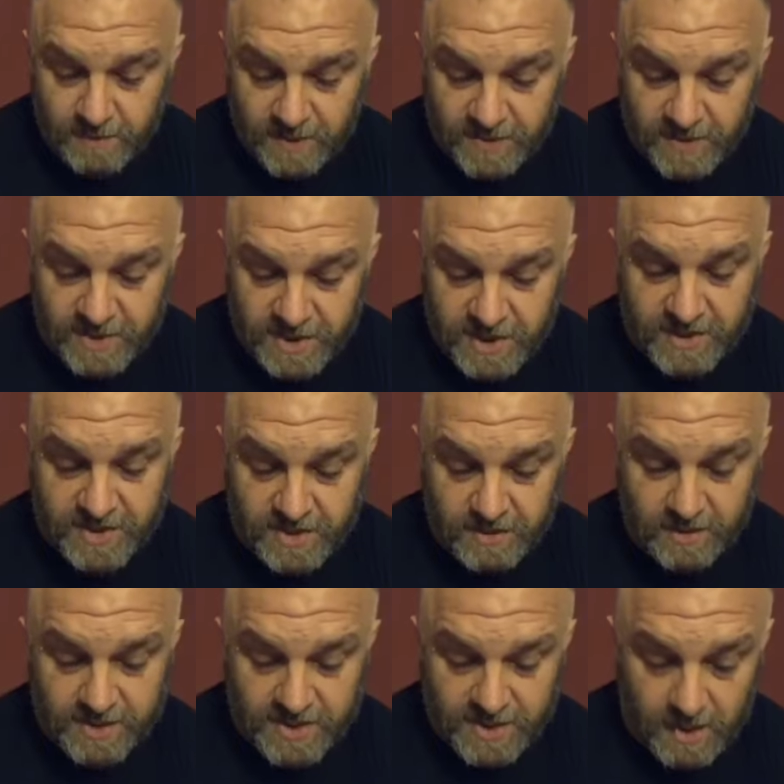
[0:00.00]
with the Just
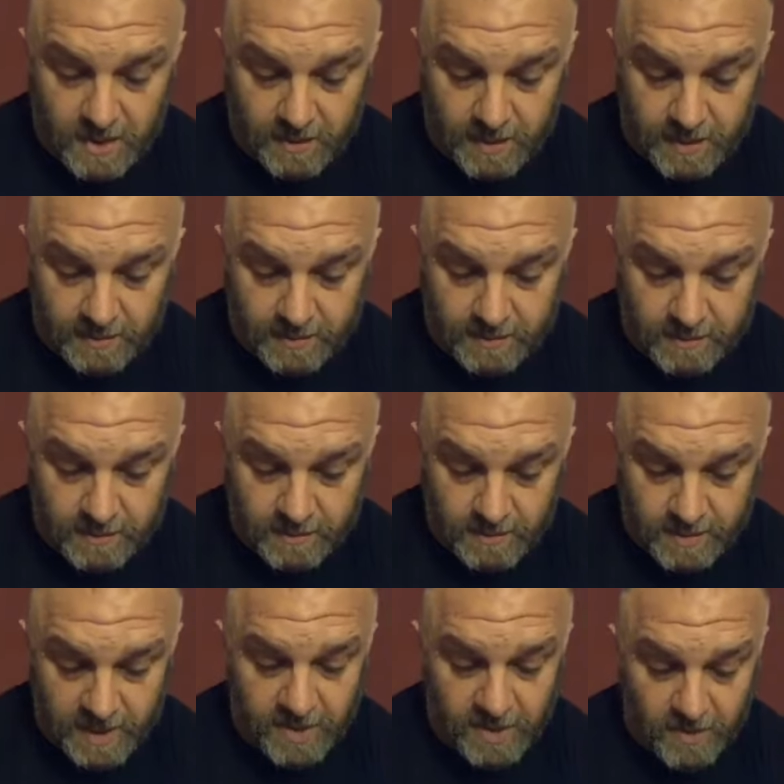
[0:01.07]
Do It slogan.
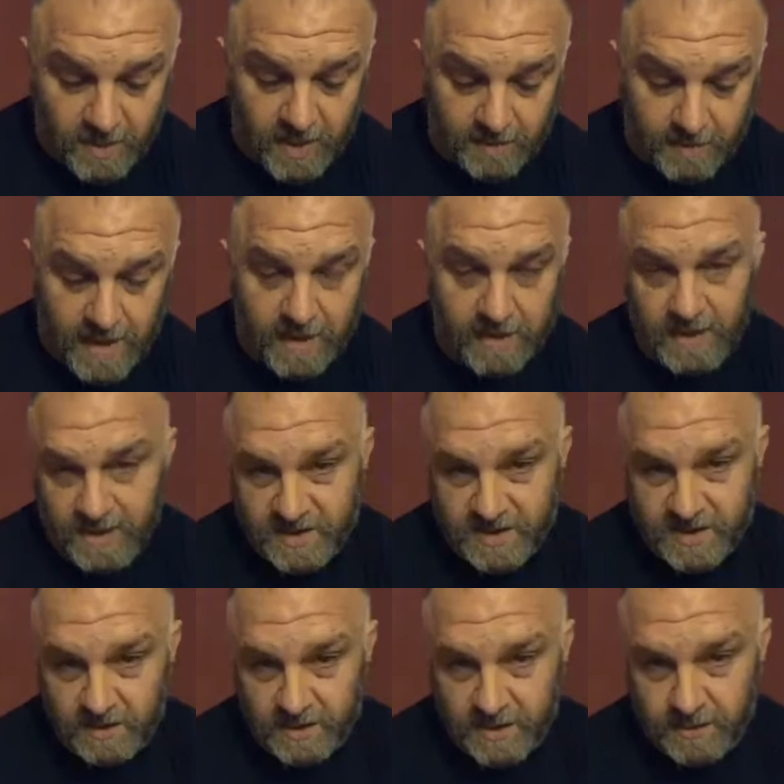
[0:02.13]
They knew what it meant, and they
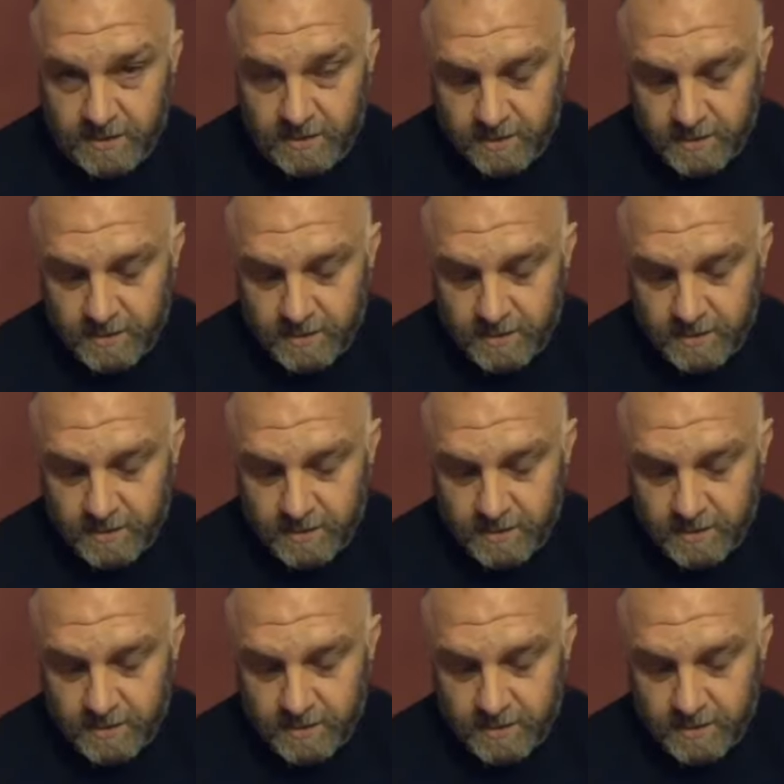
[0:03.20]
still do.